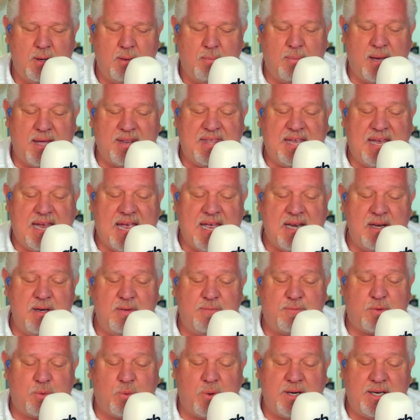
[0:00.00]
By the end
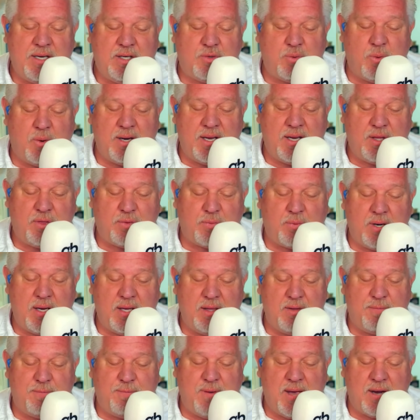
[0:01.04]
of 2023,
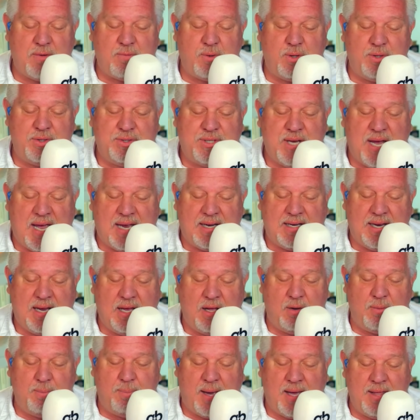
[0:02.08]
the federal debt
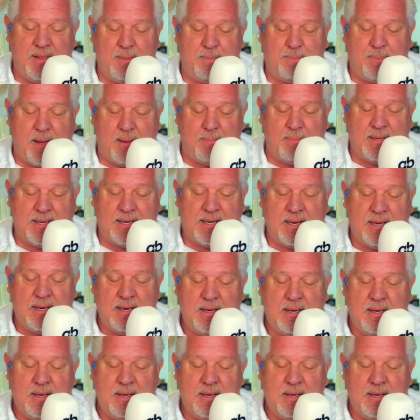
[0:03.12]
held by the public